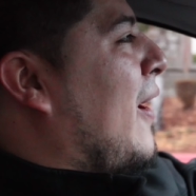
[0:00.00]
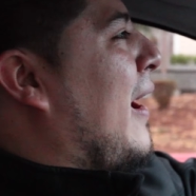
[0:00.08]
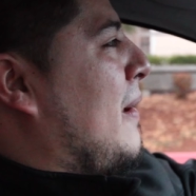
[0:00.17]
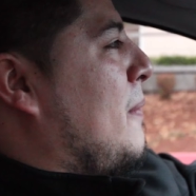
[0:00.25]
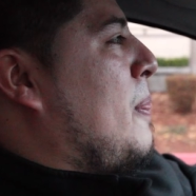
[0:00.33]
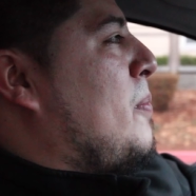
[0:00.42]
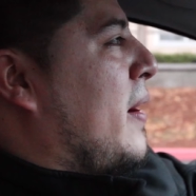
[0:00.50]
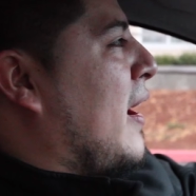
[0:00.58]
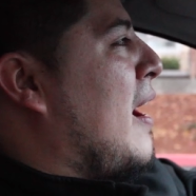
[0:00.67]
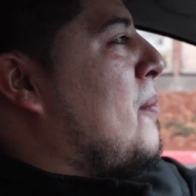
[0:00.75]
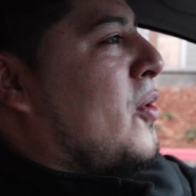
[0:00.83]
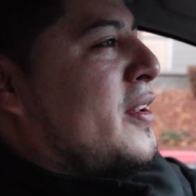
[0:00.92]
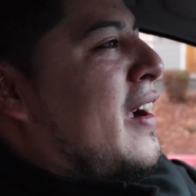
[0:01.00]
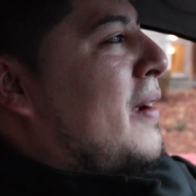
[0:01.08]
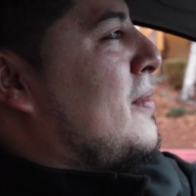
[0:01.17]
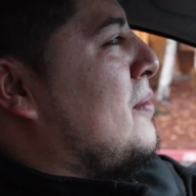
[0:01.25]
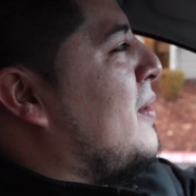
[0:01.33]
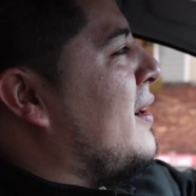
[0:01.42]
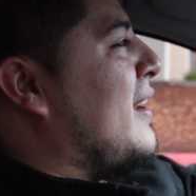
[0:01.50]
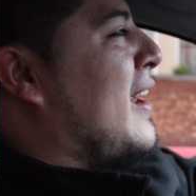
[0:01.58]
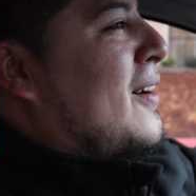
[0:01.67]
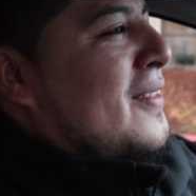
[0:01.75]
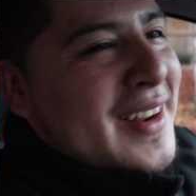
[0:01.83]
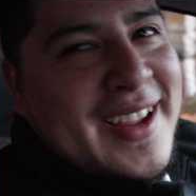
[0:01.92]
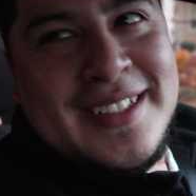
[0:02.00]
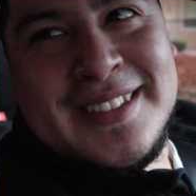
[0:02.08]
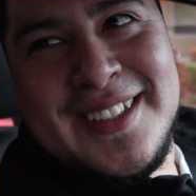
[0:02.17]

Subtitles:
Right, but I got more time than money nowadays,